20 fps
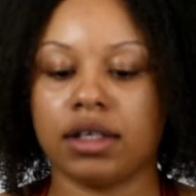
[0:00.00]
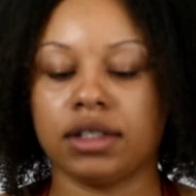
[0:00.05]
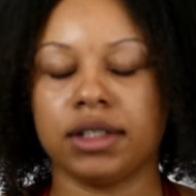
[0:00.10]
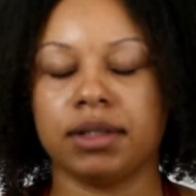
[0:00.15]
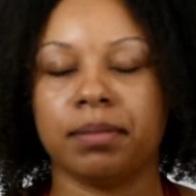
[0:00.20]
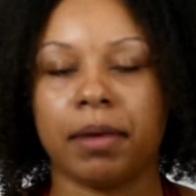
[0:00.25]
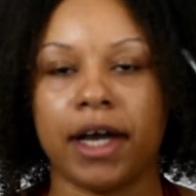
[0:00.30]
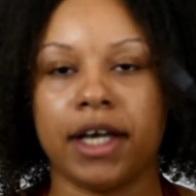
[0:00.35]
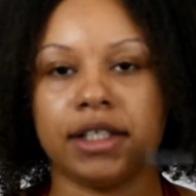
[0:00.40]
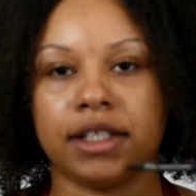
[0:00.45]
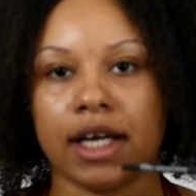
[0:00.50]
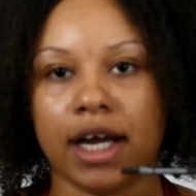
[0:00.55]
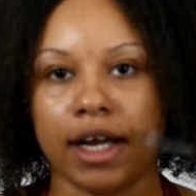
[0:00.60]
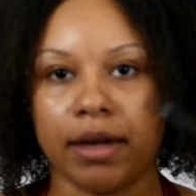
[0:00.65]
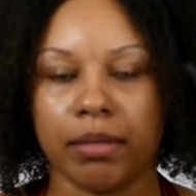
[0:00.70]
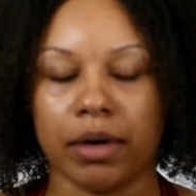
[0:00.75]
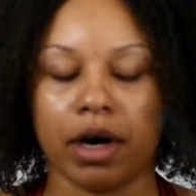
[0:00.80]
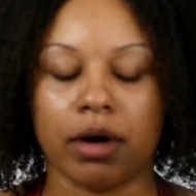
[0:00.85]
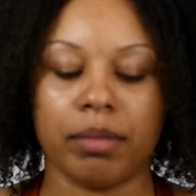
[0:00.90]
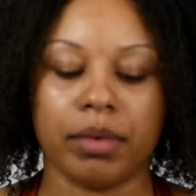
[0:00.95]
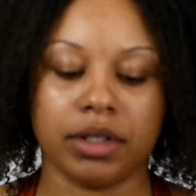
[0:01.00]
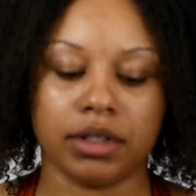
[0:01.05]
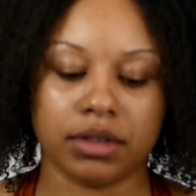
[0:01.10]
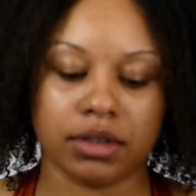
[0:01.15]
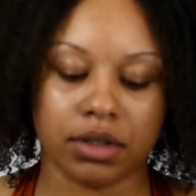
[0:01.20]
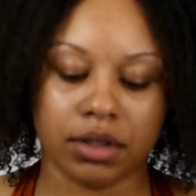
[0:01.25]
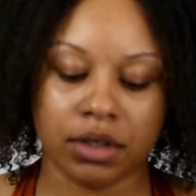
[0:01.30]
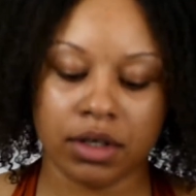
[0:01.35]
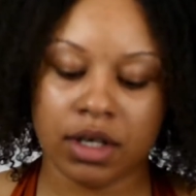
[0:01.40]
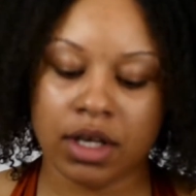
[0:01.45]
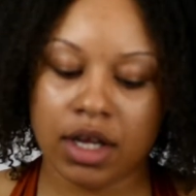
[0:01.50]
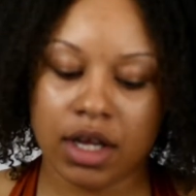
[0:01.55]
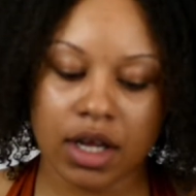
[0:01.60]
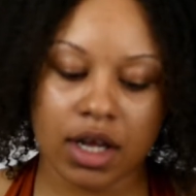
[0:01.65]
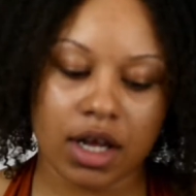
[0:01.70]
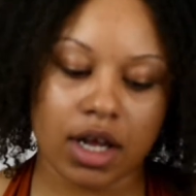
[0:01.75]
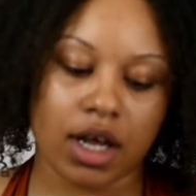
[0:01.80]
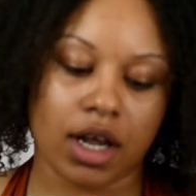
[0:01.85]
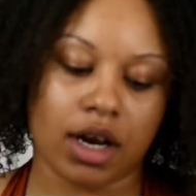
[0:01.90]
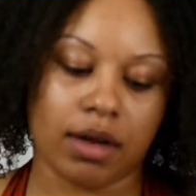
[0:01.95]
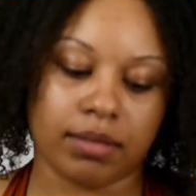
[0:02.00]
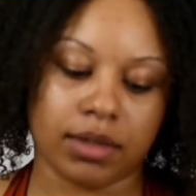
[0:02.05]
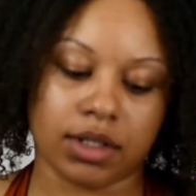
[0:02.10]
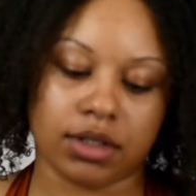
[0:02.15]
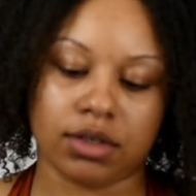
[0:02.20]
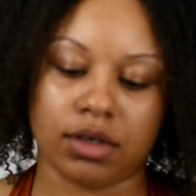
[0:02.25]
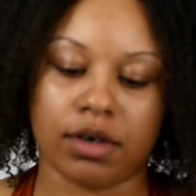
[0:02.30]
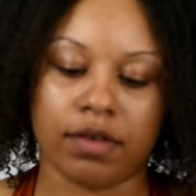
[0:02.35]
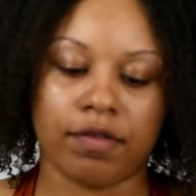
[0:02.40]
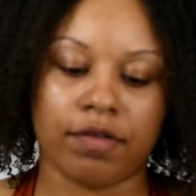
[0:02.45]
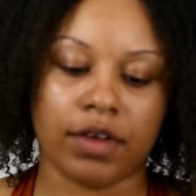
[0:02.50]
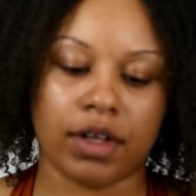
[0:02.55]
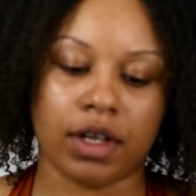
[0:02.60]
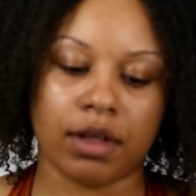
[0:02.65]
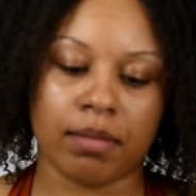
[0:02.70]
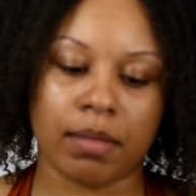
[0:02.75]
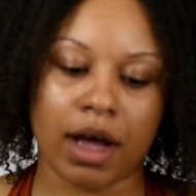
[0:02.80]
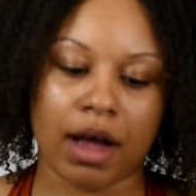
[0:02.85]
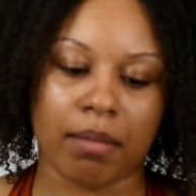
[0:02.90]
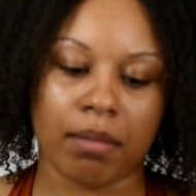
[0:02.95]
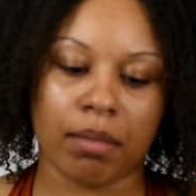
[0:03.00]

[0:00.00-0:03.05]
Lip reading: spiked eyebrow pencil and I'm just going to fill in my